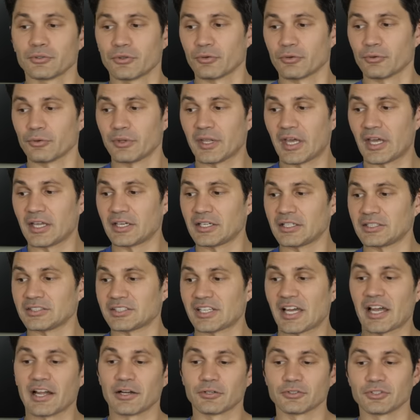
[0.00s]
through that
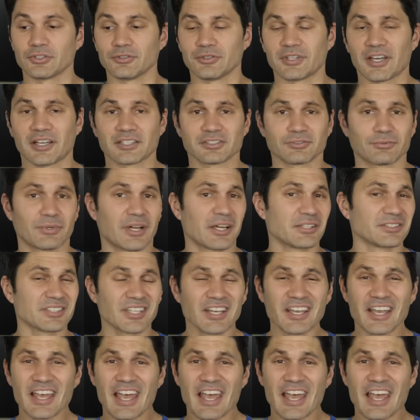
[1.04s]
entire 2,000 rounds,